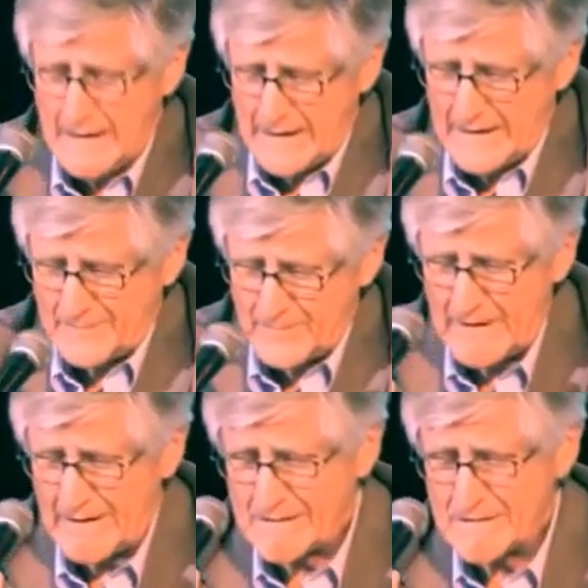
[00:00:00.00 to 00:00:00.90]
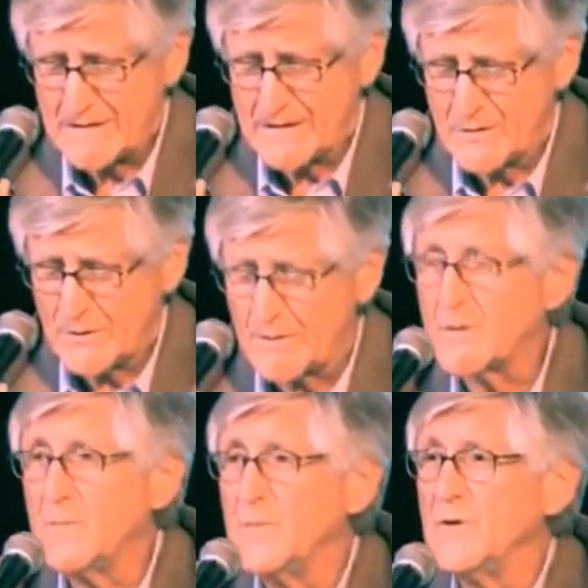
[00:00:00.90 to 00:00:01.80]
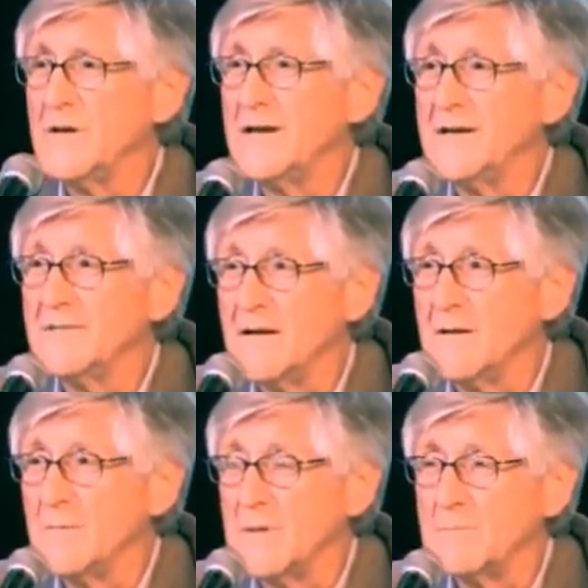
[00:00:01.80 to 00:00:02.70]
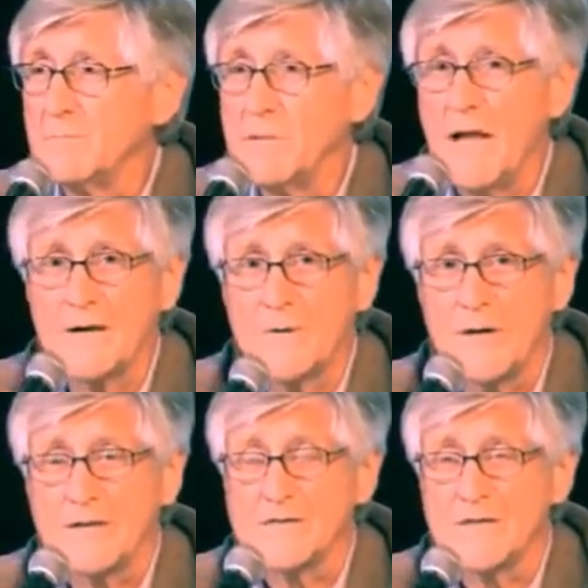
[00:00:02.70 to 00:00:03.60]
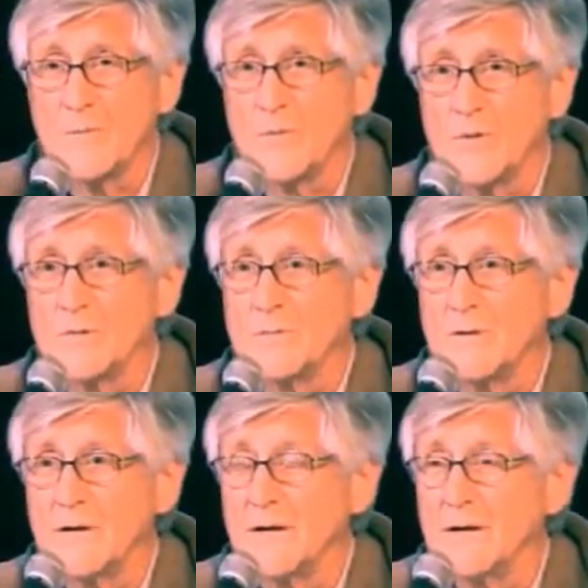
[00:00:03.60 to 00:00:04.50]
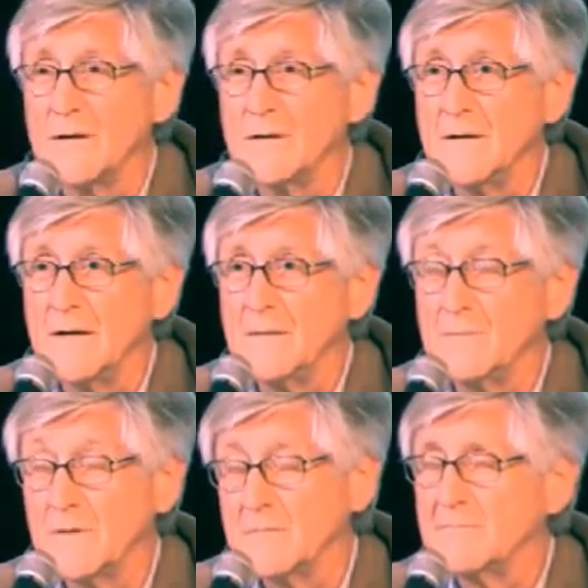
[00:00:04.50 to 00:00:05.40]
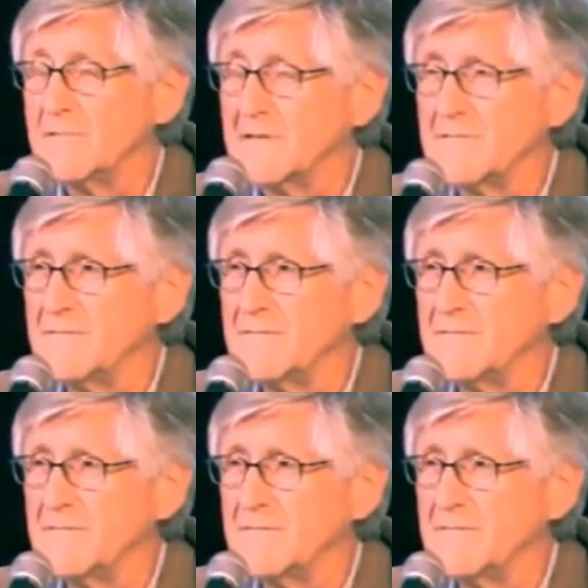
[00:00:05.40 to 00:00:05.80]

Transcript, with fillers: and they actually took community development block grants that were uh, aimed at like